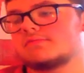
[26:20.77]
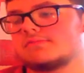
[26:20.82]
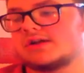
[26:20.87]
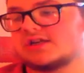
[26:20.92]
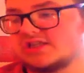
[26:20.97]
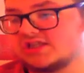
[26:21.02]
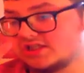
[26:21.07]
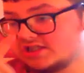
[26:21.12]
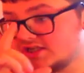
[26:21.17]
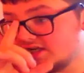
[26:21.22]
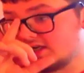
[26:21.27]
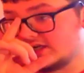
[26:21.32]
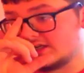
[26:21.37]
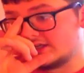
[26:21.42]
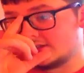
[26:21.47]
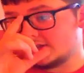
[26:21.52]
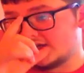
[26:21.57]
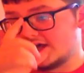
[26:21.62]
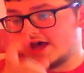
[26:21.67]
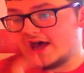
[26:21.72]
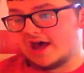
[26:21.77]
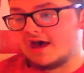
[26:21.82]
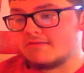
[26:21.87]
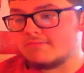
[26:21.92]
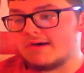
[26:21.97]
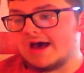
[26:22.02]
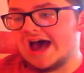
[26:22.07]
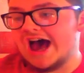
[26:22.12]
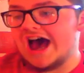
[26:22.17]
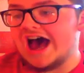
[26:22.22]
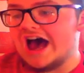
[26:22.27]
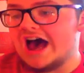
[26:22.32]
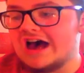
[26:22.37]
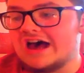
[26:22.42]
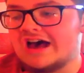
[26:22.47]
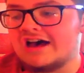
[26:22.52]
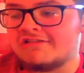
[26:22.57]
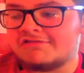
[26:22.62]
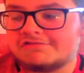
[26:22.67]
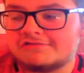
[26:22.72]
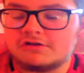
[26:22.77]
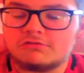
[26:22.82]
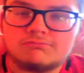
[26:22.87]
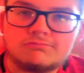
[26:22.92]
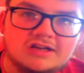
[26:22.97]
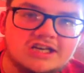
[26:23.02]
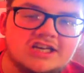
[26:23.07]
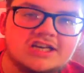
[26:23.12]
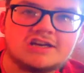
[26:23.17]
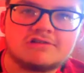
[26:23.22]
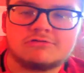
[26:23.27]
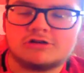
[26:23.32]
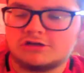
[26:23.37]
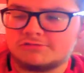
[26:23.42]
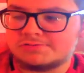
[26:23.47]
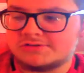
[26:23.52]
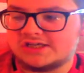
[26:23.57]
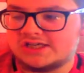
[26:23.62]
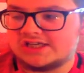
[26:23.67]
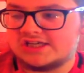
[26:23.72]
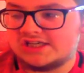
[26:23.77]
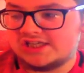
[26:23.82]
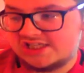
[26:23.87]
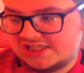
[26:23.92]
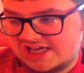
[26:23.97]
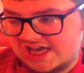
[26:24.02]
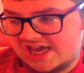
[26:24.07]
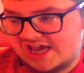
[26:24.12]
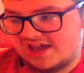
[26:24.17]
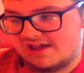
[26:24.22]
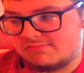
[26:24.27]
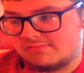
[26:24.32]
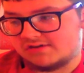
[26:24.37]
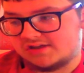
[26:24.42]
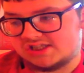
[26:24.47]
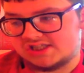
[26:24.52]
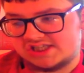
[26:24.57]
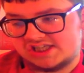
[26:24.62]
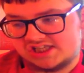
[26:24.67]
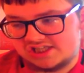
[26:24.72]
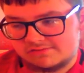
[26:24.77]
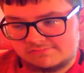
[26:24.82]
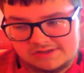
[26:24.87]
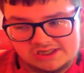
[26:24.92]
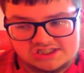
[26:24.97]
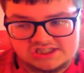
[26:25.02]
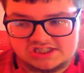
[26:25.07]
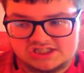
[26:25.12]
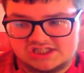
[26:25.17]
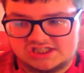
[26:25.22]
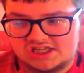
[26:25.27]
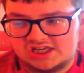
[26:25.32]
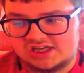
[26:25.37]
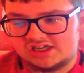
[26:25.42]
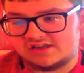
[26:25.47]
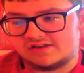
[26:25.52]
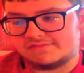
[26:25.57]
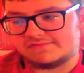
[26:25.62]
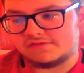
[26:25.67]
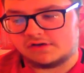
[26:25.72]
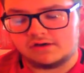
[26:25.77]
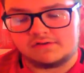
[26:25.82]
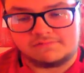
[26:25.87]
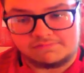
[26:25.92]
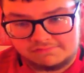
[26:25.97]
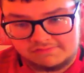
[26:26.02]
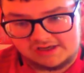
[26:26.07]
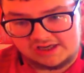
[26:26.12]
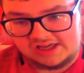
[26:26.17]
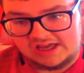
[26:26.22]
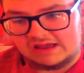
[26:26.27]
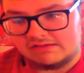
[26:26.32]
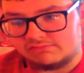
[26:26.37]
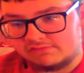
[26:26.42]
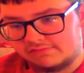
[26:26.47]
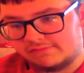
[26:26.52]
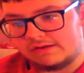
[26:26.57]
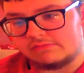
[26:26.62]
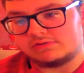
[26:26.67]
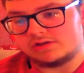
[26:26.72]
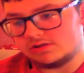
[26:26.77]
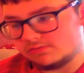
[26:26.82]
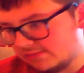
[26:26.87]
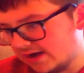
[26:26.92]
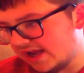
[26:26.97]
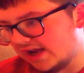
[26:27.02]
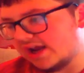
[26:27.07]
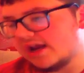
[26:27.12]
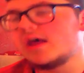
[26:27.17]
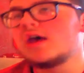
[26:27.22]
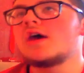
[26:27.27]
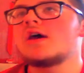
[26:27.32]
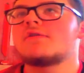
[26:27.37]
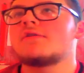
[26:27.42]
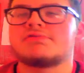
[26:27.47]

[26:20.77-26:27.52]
Manchester United, after winning their opening game of the season, Manchester United have gone 3 games without to win.